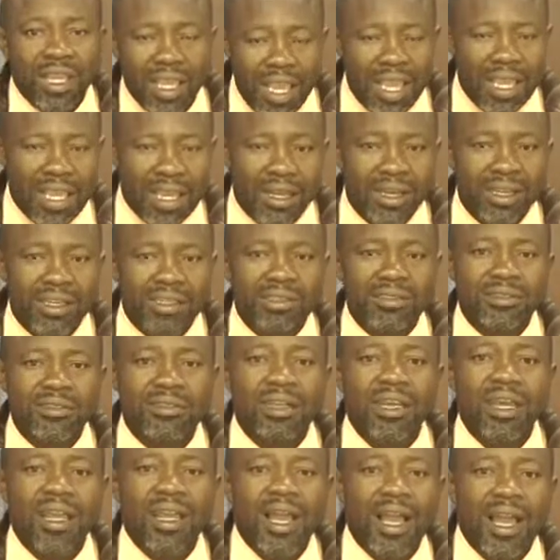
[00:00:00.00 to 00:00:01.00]
England,
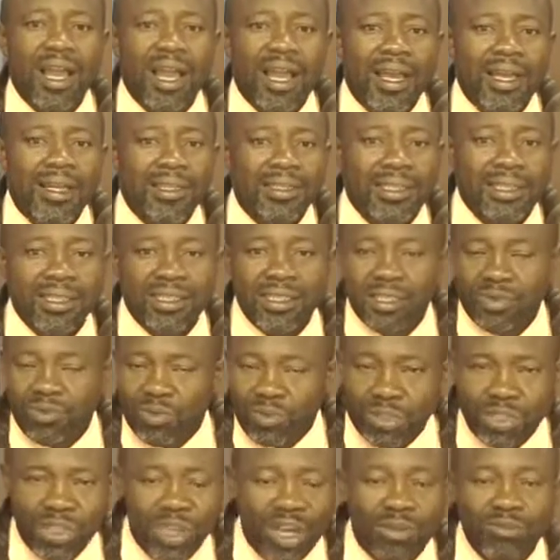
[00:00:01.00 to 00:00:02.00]
and it
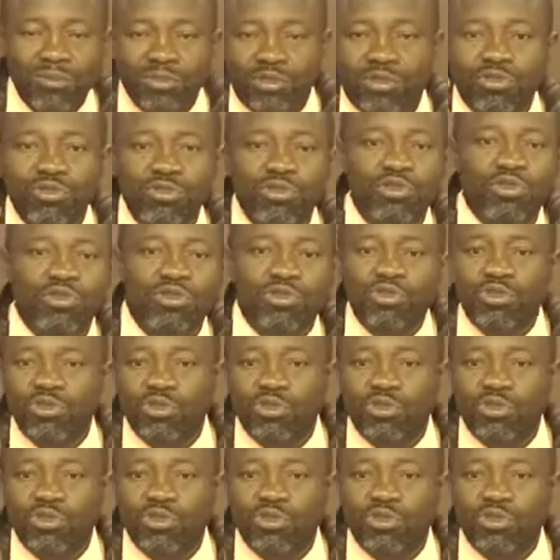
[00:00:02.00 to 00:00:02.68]
would come through